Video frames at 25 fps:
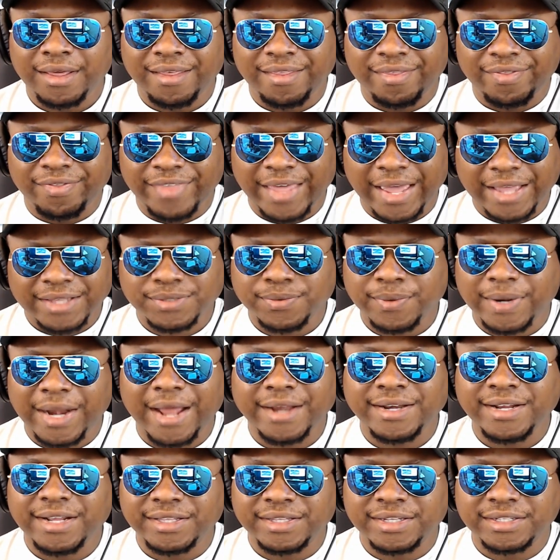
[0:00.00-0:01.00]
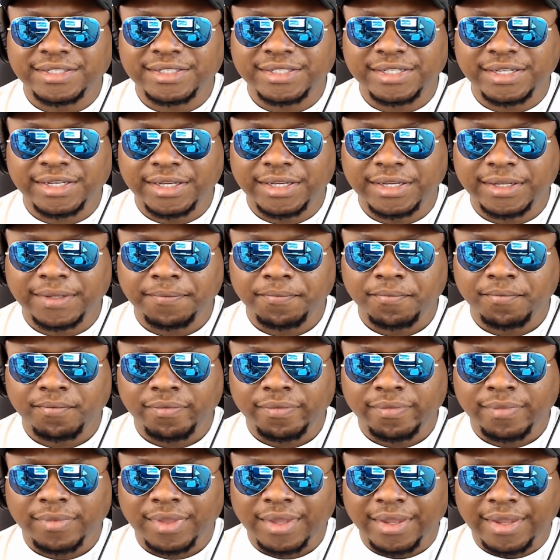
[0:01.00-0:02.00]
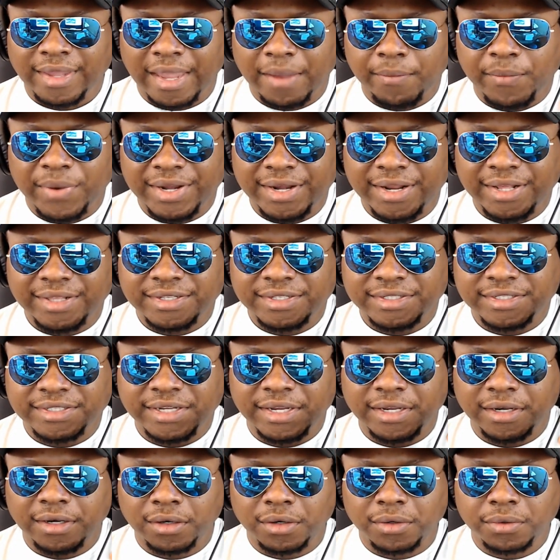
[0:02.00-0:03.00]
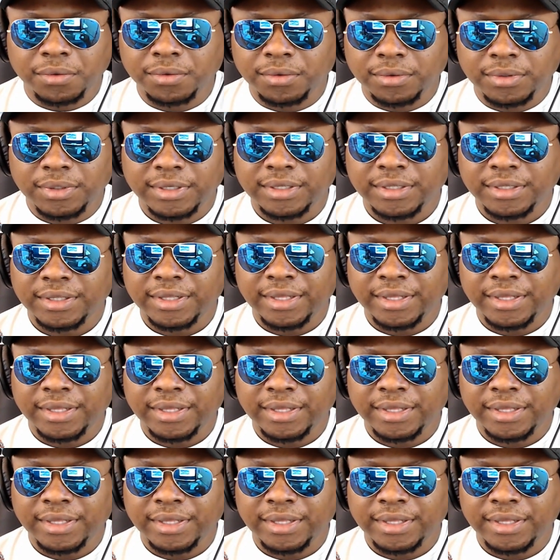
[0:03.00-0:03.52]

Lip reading: That's what I need to see. And we need to see Luke